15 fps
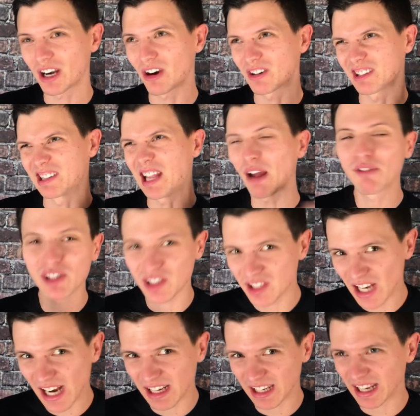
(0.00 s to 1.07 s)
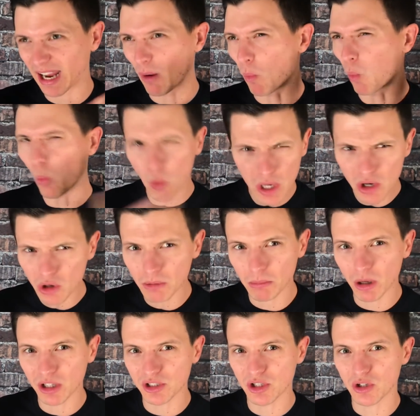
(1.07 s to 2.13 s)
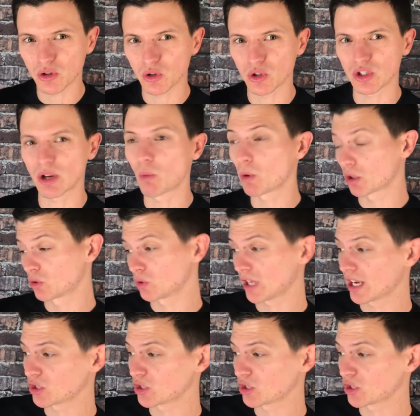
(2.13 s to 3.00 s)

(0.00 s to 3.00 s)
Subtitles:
their devastating and weird monsters, and what do?